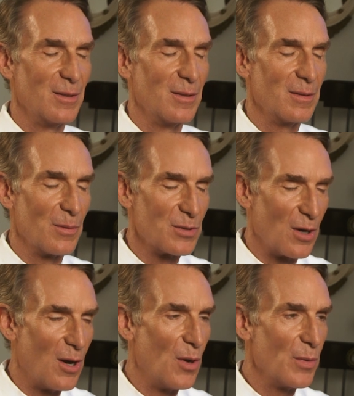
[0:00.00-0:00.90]
There was
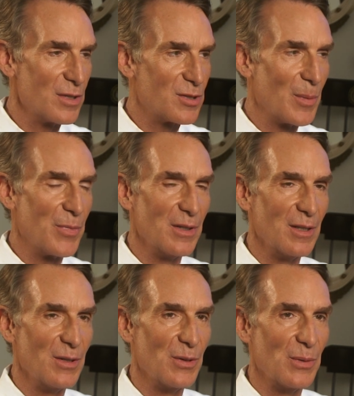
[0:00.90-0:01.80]
always something to
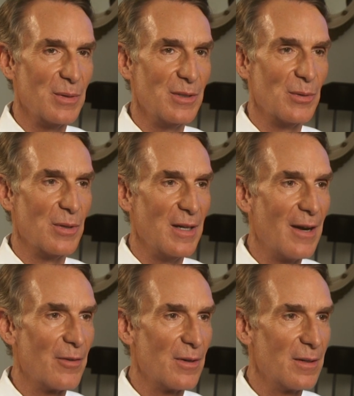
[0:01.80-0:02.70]
do. You were
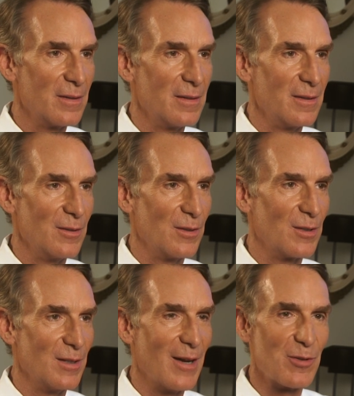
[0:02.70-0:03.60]
never, you
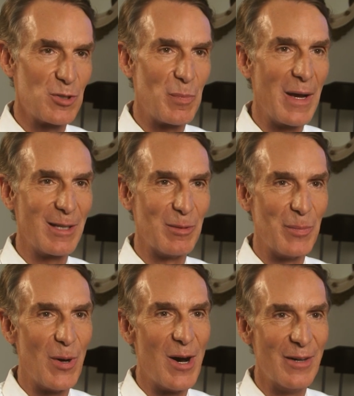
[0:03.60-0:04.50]
could never spike the
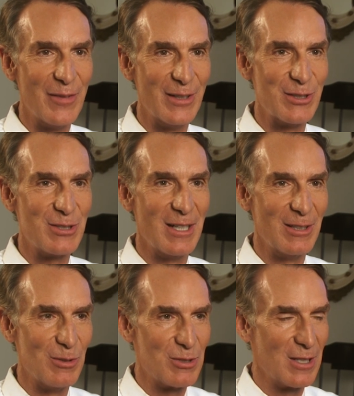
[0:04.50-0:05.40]
ball, if I understand
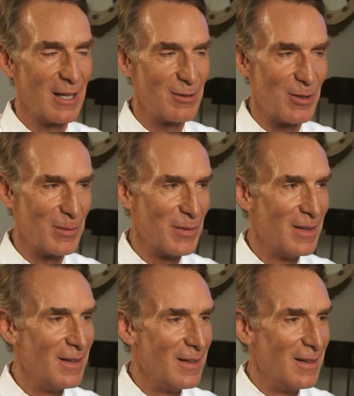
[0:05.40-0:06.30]
the use of that term.
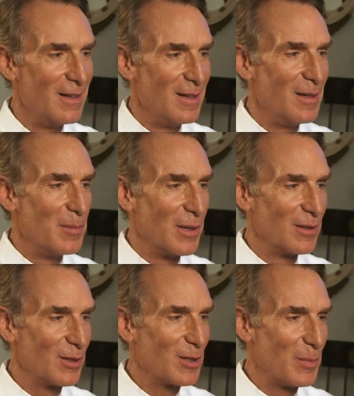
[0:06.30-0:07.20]
But
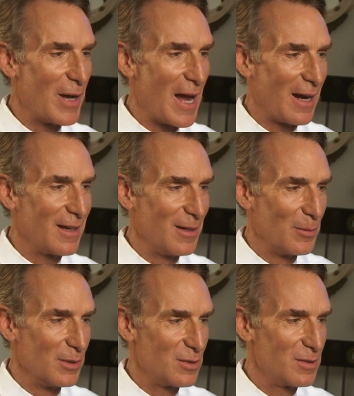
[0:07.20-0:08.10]
looking back, it
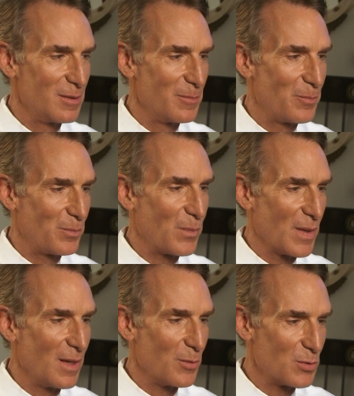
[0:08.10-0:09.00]
was,
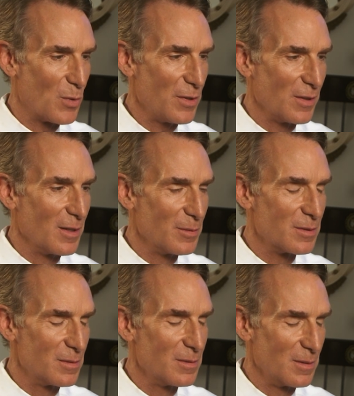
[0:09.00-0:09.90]
it was worth it. It
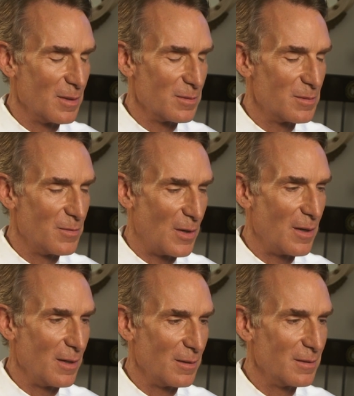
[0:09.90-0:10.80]
was, you know, it was
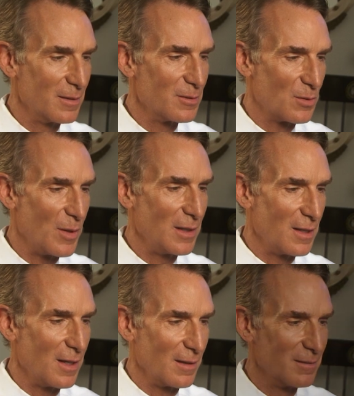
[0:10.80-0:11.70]
very, it was a great thing.